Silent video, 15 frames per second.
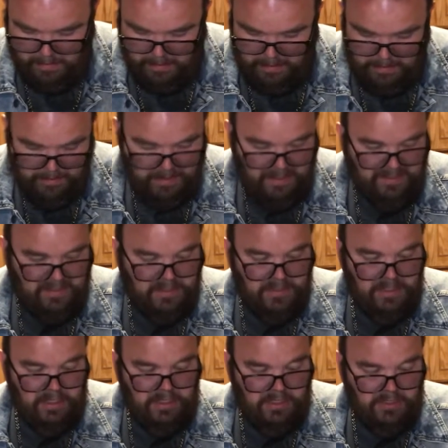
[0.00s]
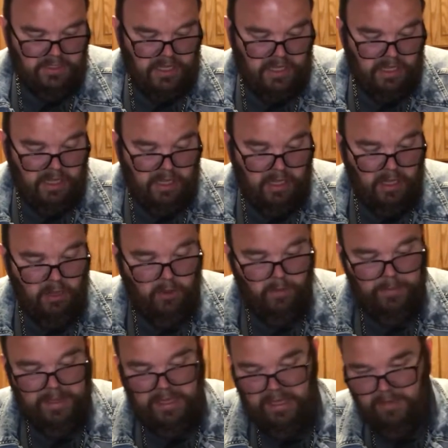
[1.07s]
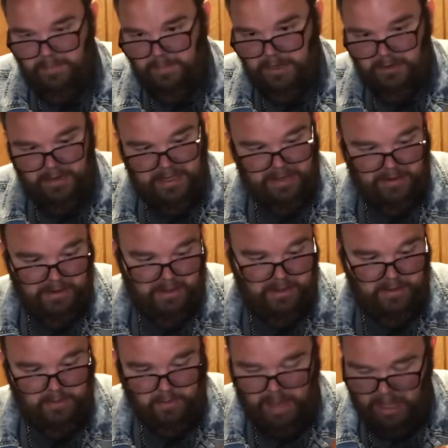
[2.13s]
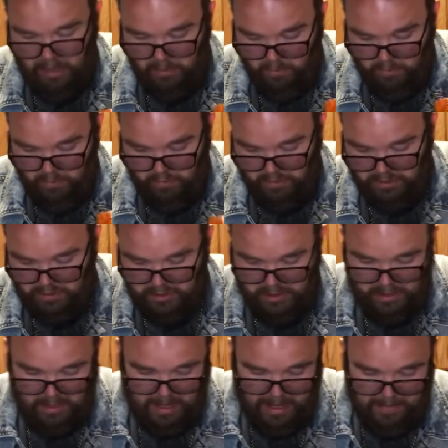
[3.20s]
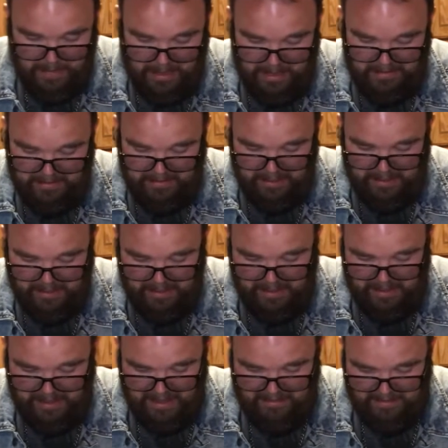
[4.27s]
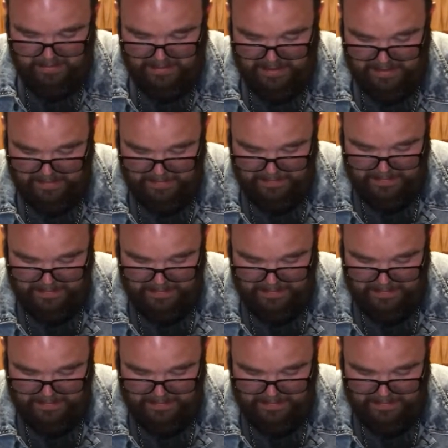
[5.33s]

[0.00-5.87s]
This is homemade marinara Raus. I'm not. It hasn't been